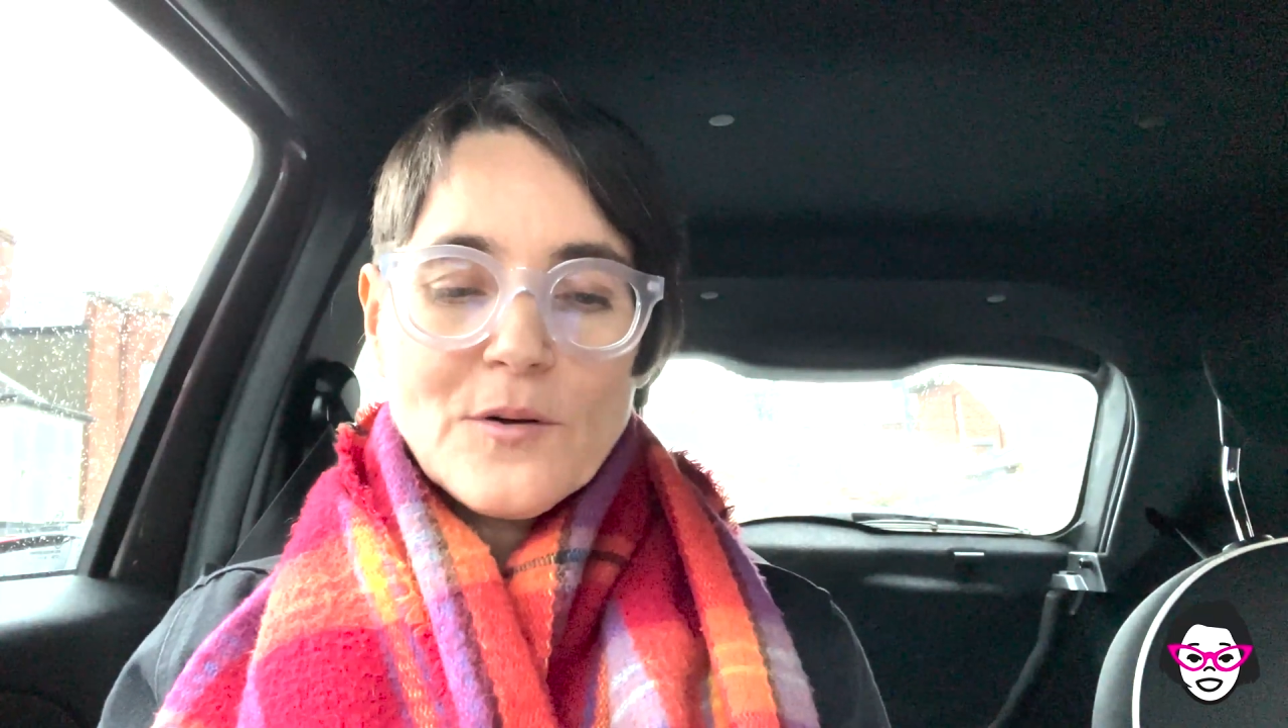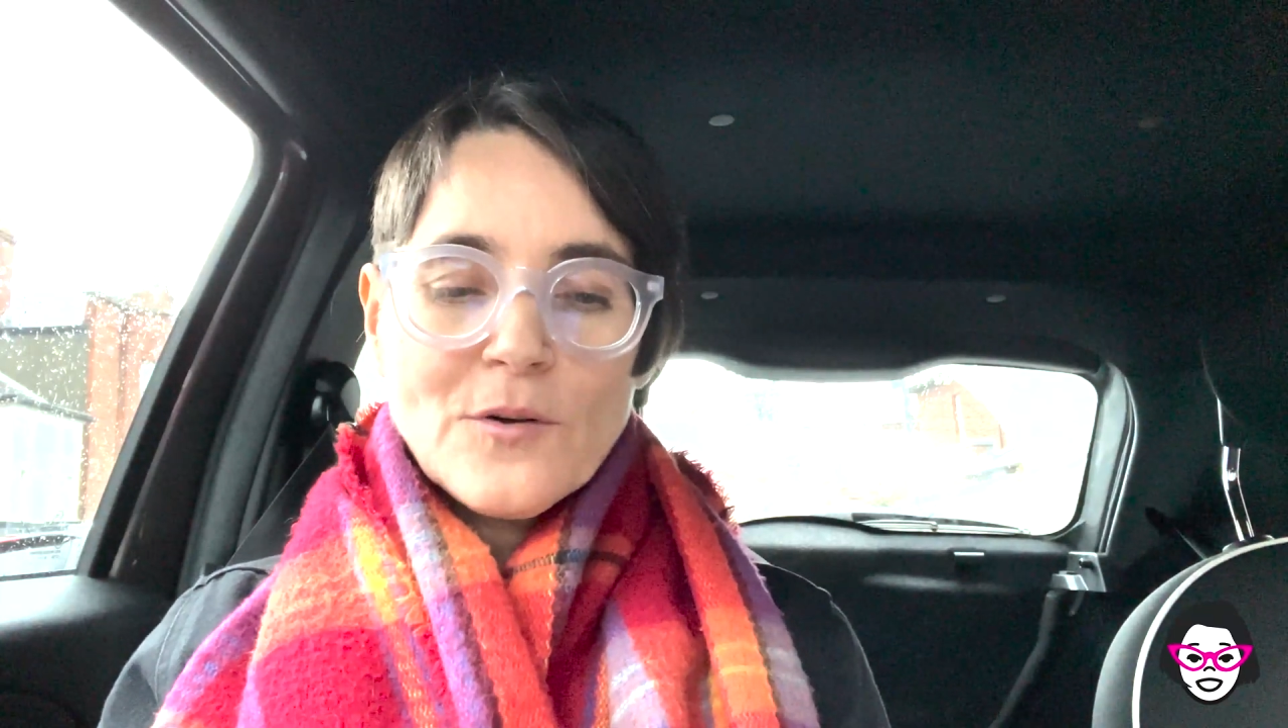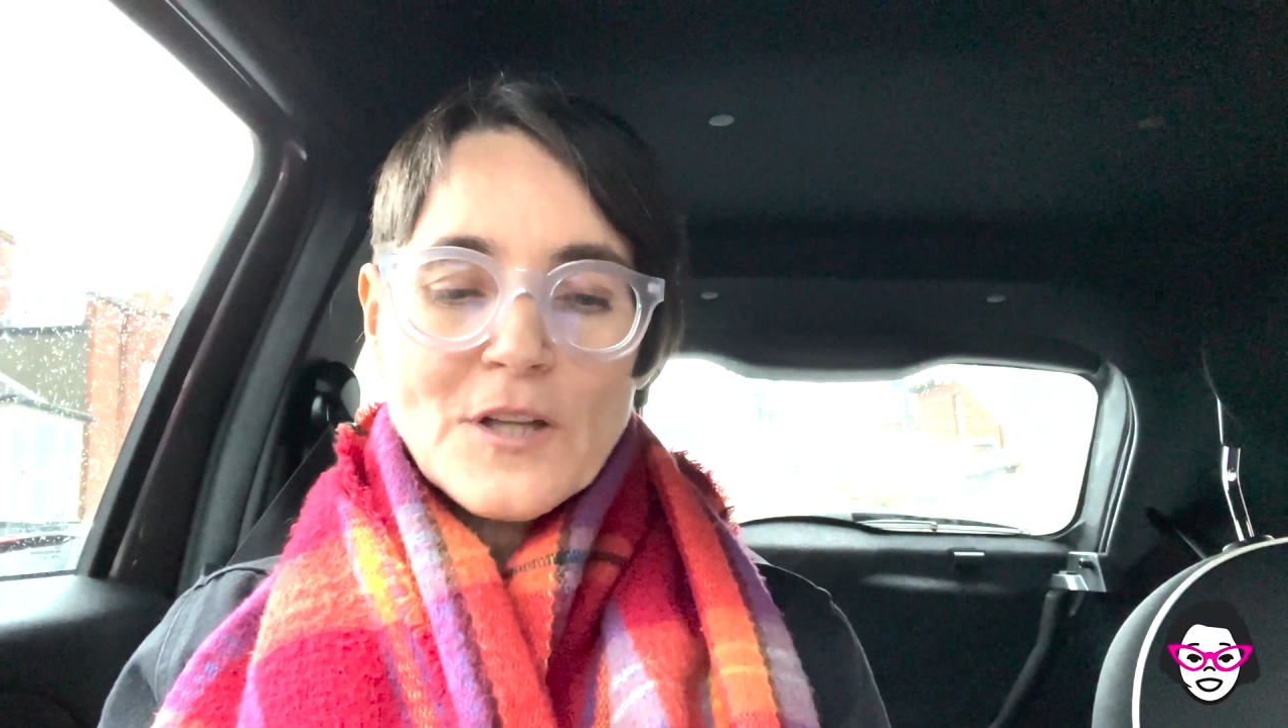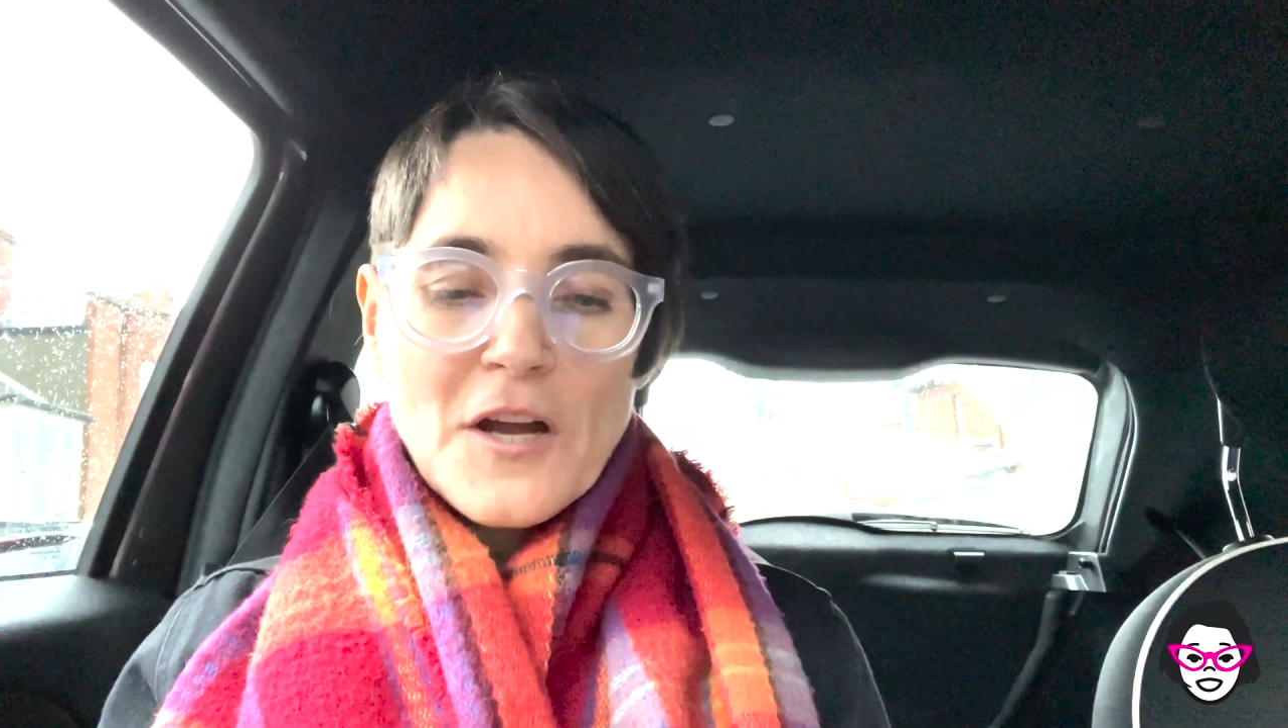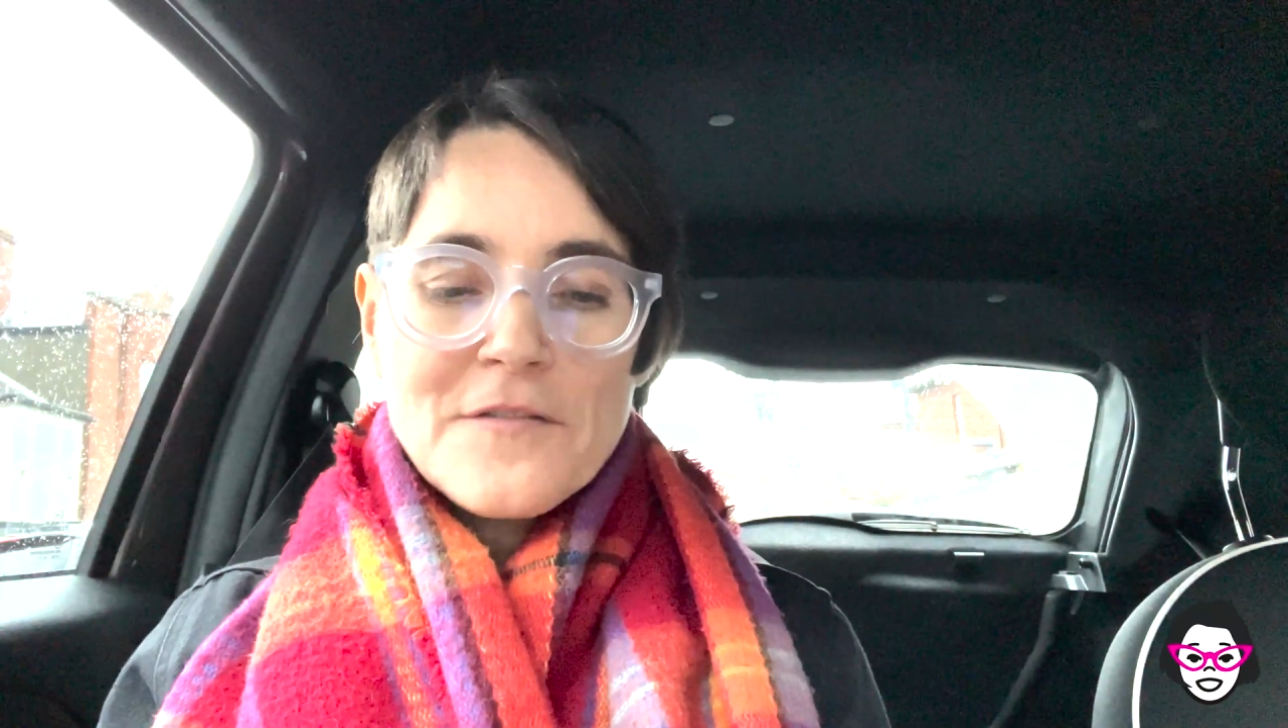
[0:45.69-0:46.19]

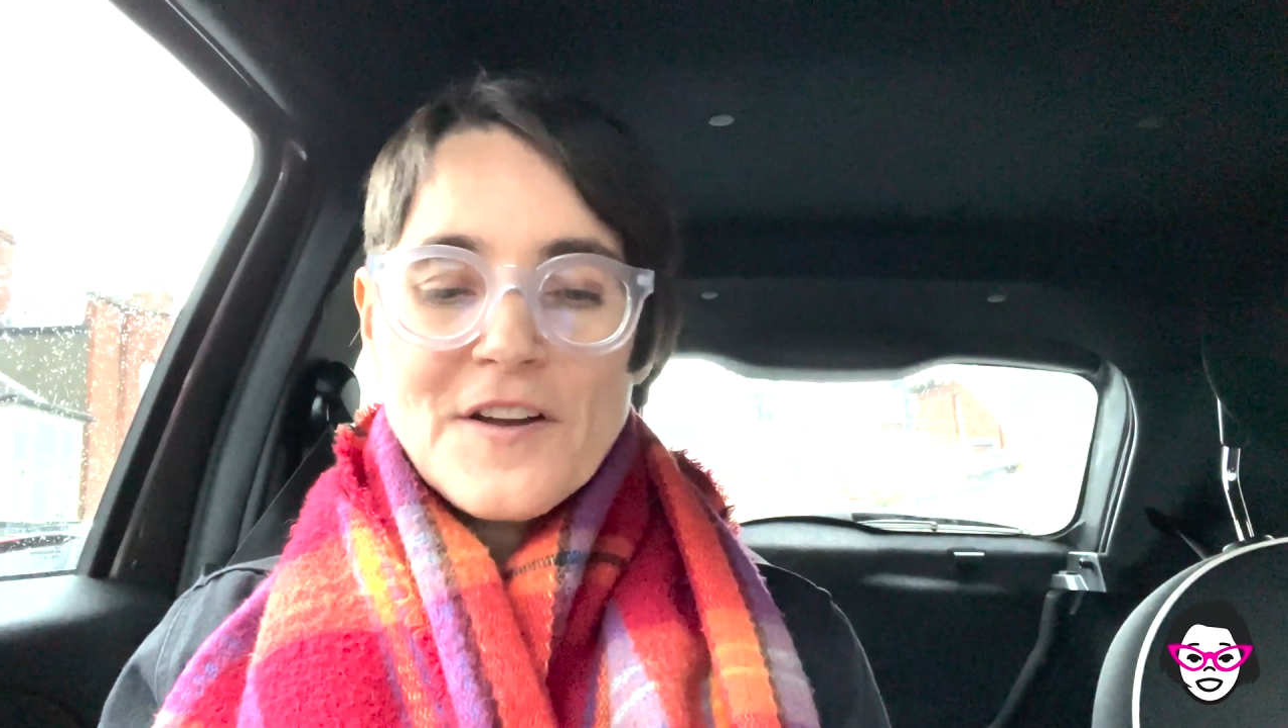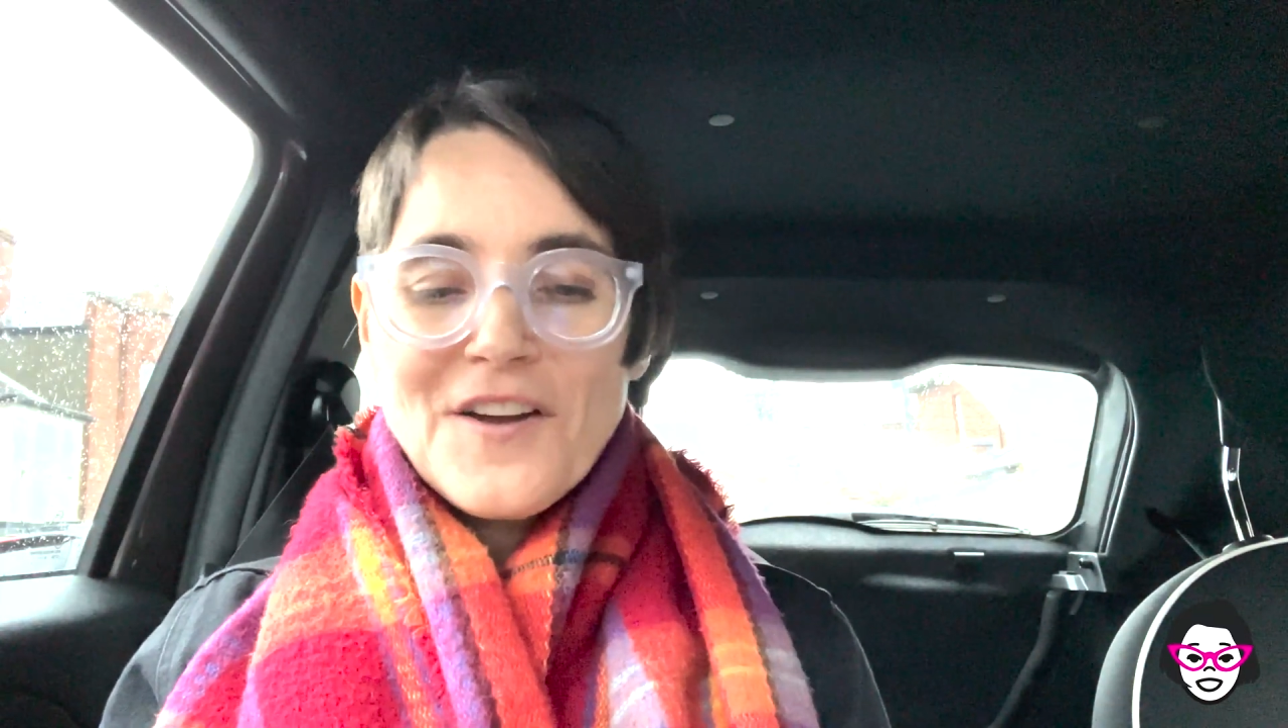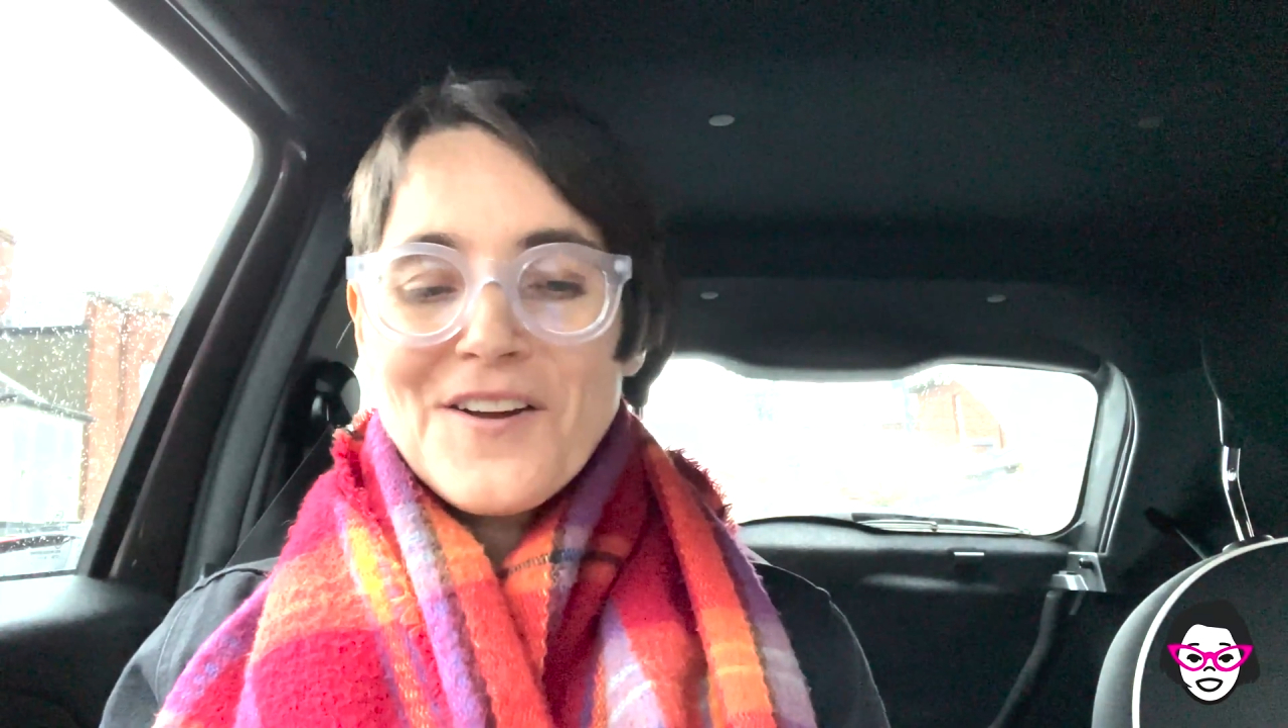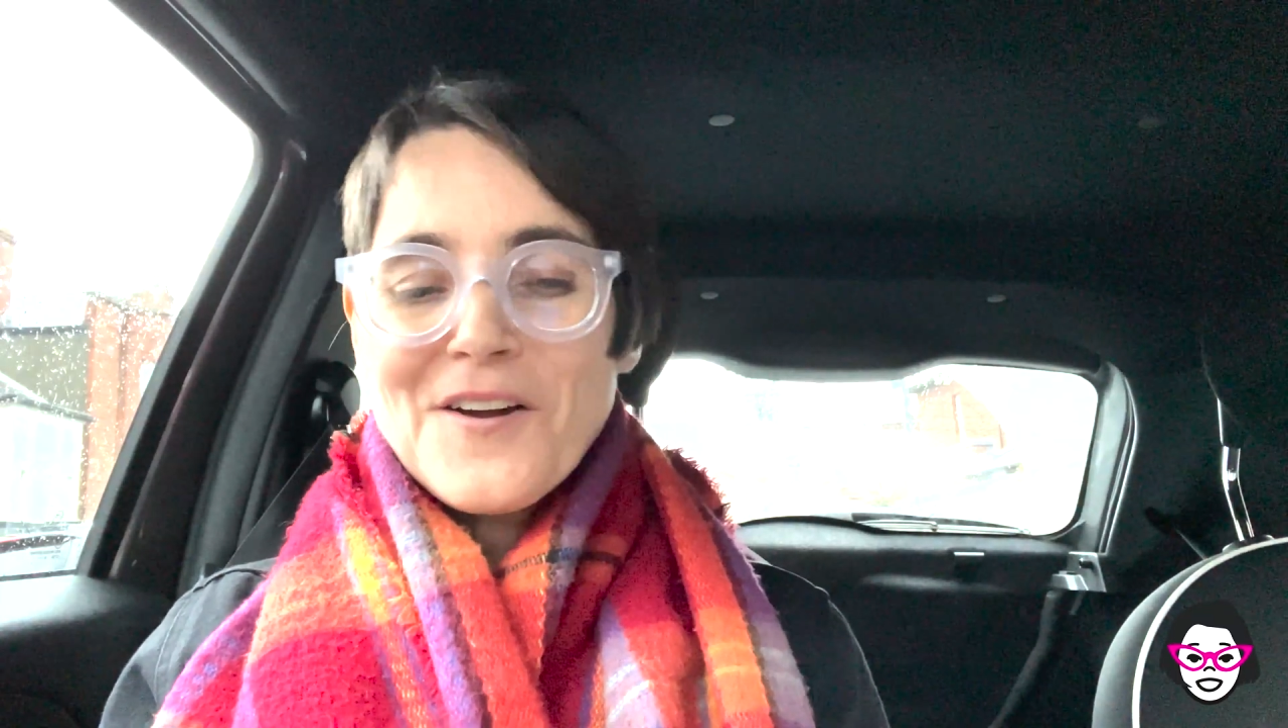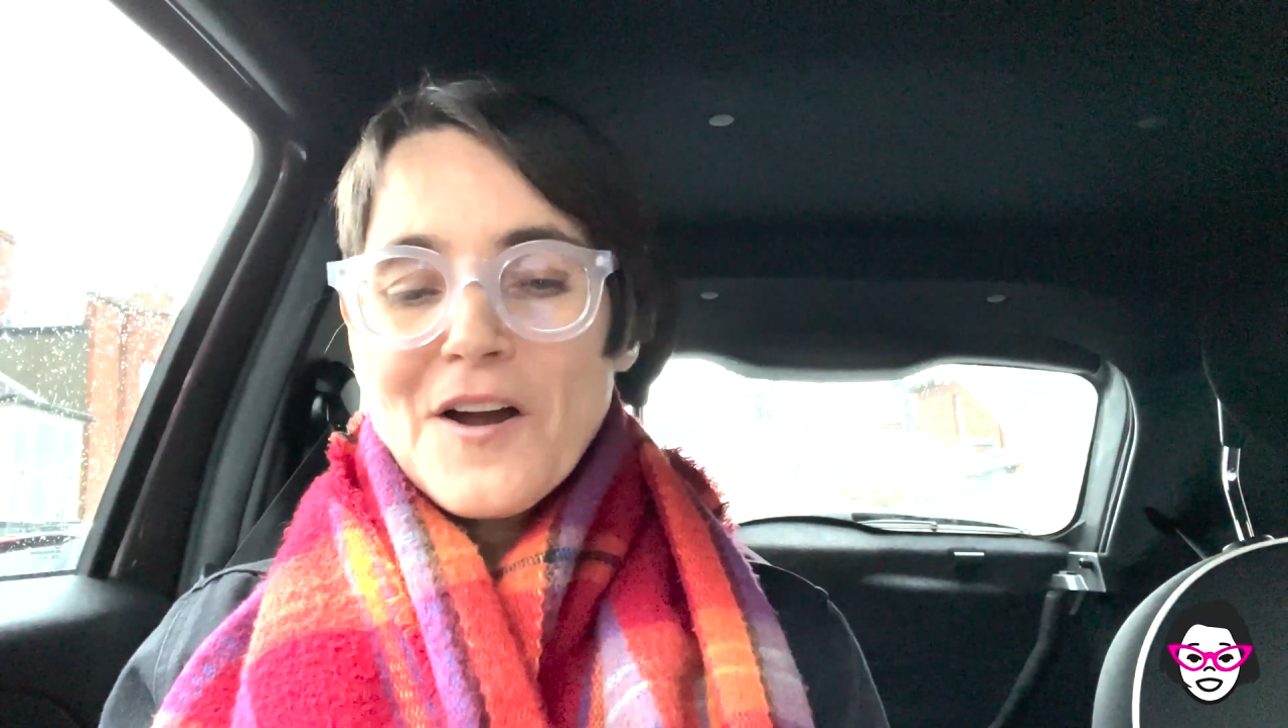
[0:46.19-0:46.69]
all over
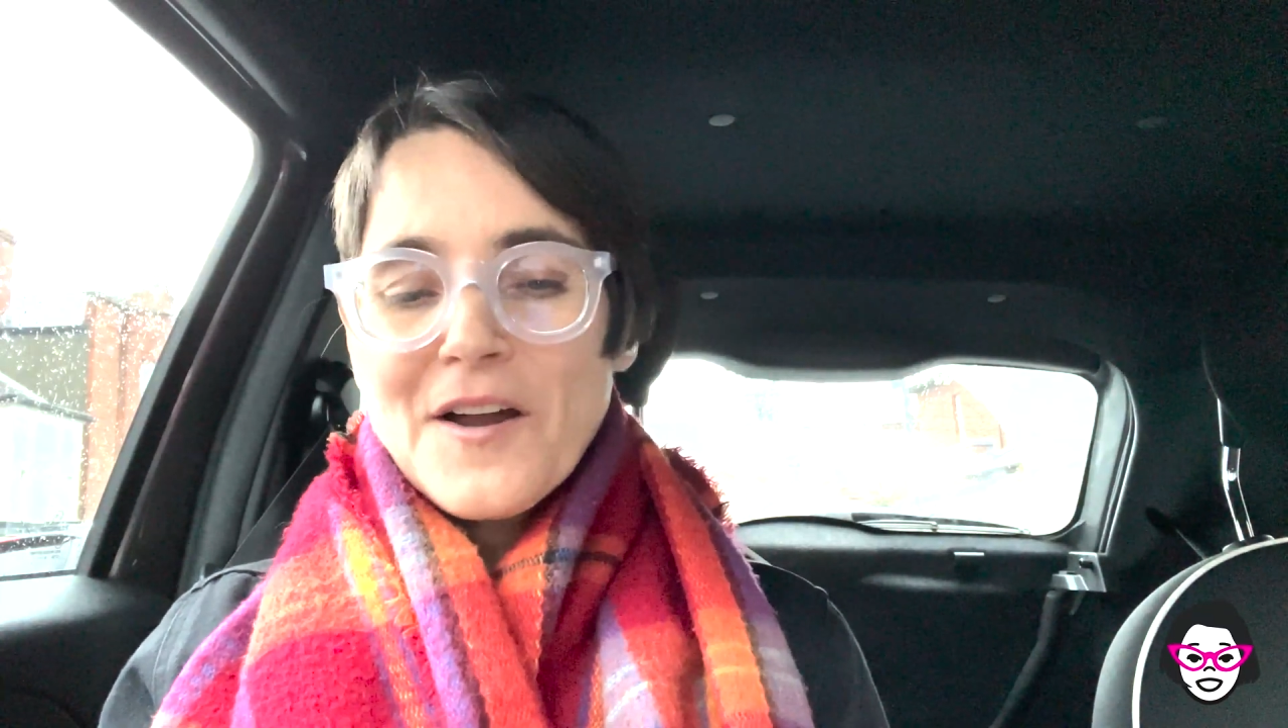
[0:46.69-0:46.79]
her,